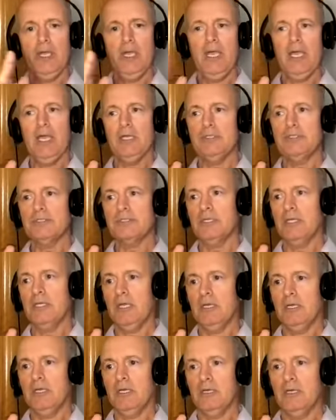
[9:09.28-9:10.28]
and
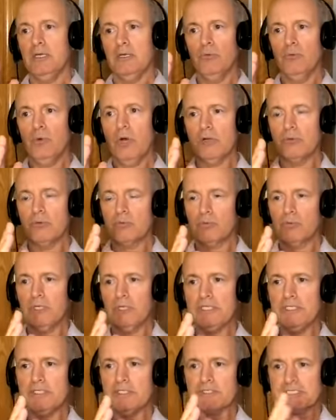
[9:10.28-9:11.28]
well,
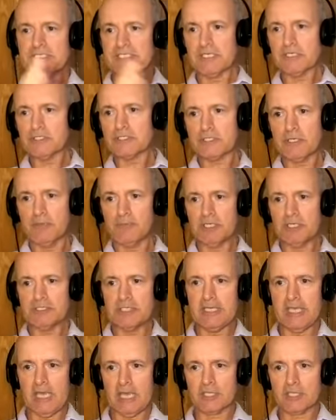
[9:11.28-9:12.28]
really, the system is
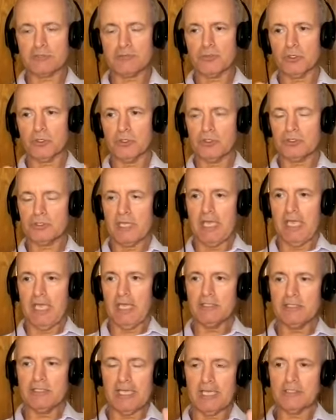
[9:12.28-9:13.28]
the expert,
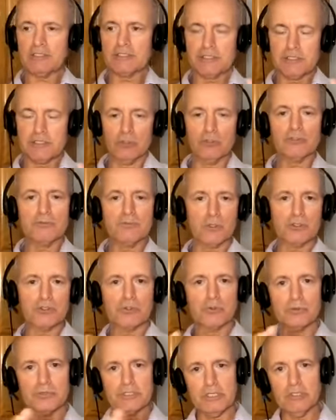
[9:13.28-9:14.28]
and that
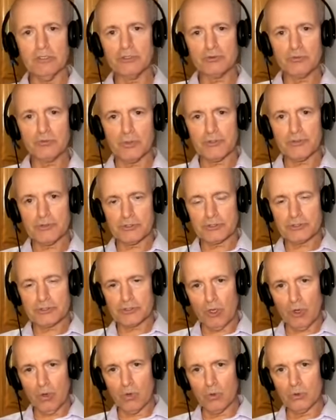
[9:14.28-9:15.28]
salesperson who deals with the
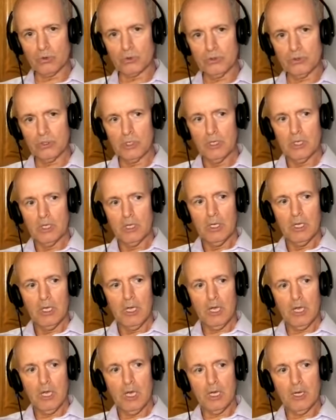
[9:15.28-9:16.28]
stone
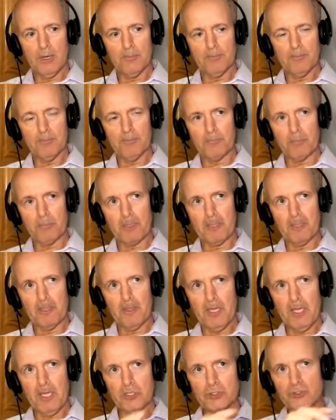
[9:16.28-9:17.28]
um,
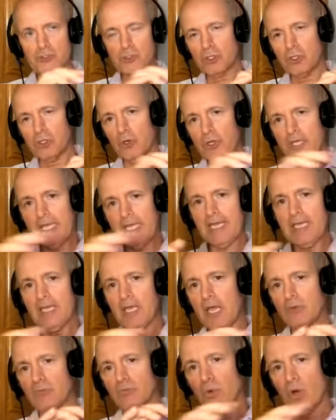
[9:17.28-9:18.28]
is looking
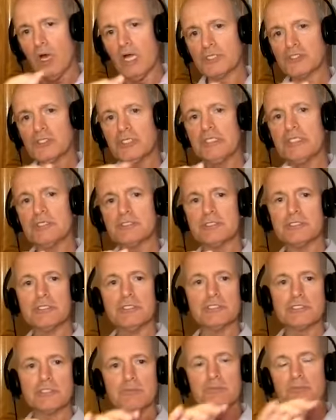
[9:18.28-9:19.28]
and watching the
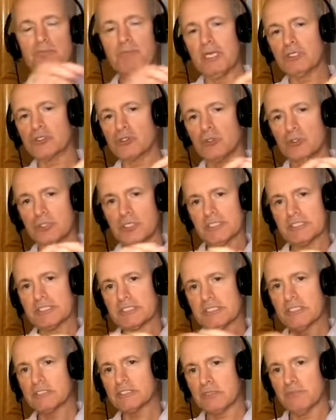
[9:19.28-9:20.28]
system to make sure the
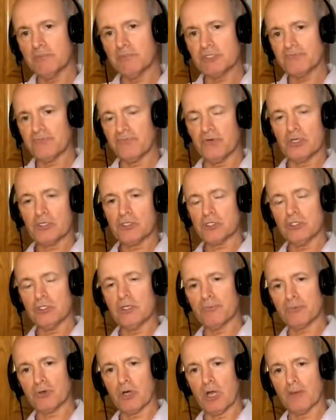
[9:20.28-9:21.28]
system is
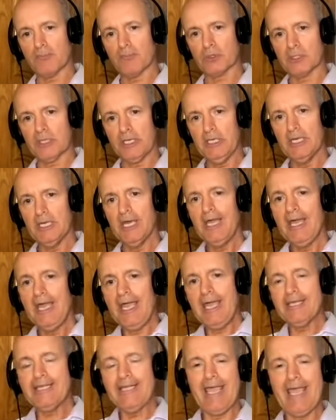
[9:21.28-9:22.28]
functioning properly
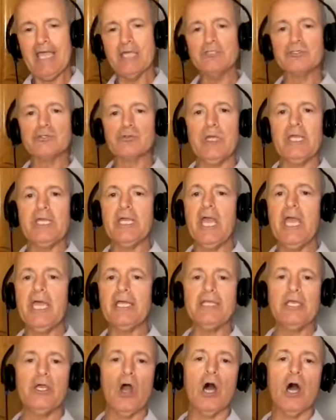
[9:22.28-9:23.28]
and answering
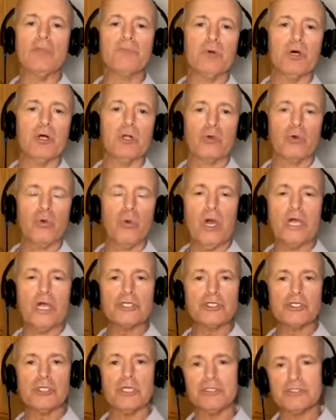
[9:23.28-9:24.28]
any oddball
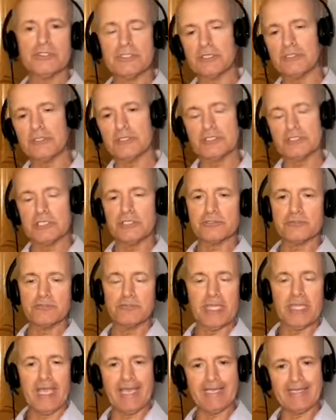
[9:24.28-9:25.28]
questions that the
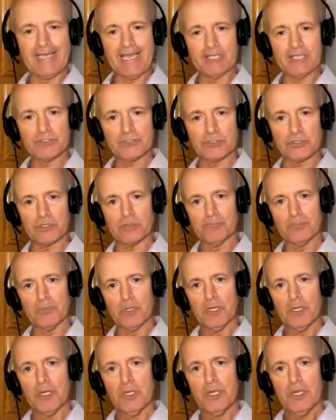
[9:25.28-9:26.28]
system can't answer.
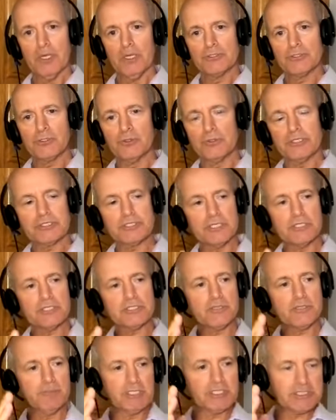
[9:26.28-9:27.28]
So the
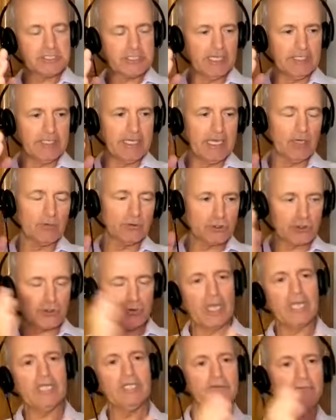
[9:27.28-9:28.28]
system is sending out
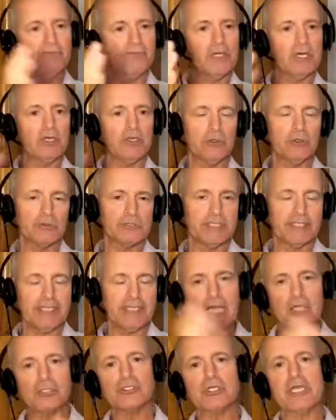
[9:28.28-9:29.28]
training videos
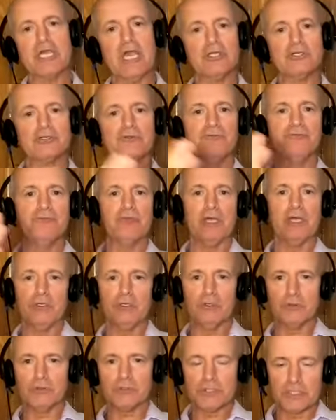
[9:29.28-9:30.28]
and education
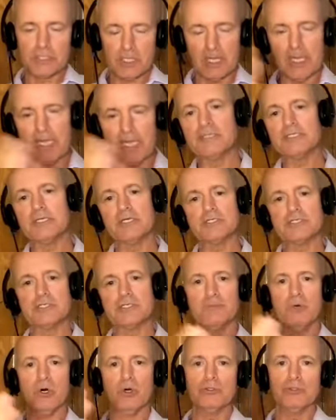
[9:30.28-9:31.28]
videos and client
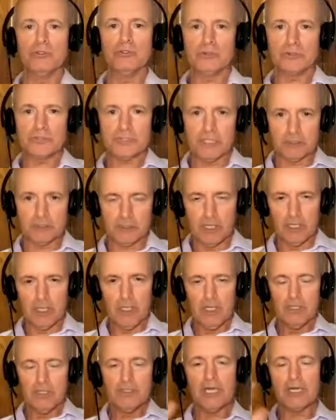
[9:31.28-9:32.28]
testimonials and
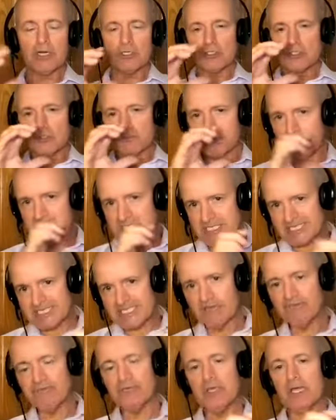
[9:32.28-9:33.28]
that are
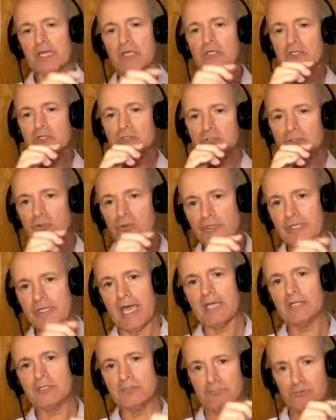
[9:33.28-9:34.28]
specific to
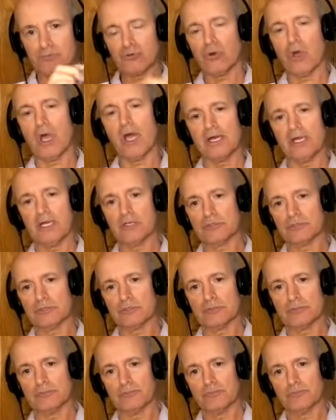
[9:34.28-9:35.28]
that product.
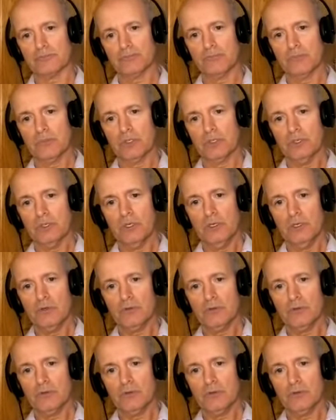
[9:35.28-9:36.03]
Yeah.